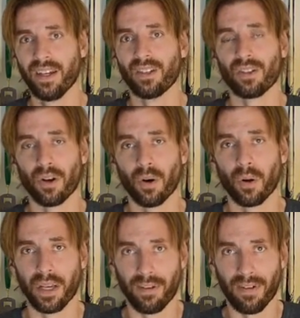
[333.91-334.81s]

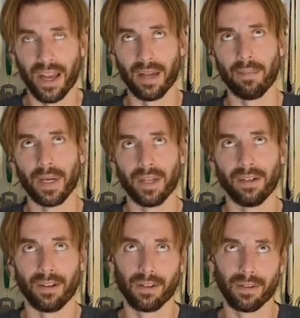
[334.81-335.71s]
So if I had
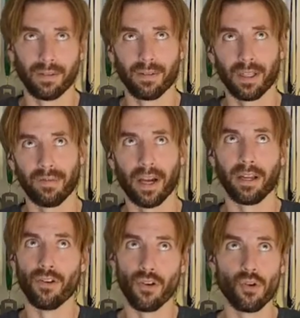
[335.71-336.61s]
been, if I
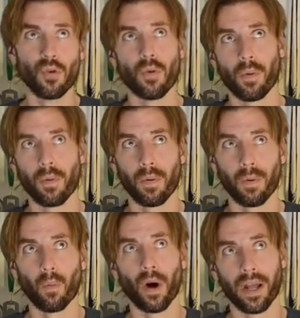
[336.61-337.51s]
knew
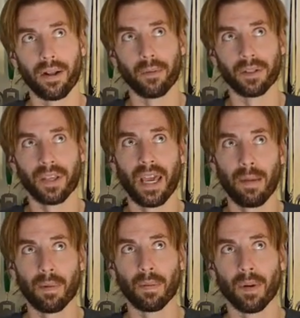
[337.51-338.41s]
what I was
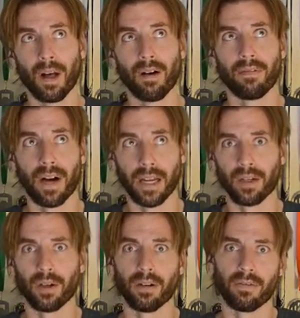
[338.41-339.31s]
capable of, I
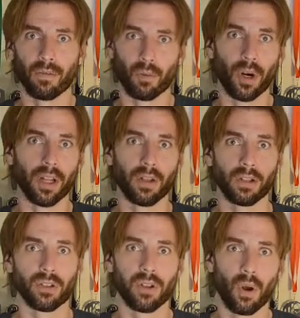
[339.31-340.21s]
could have run a little
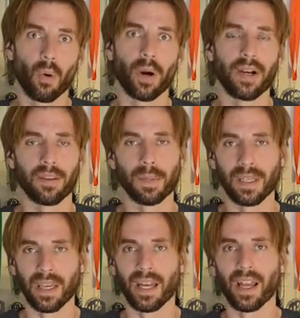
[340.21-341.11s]
slower at the
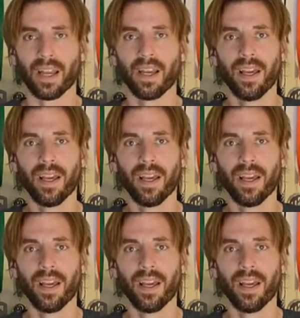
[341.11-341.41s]
beginning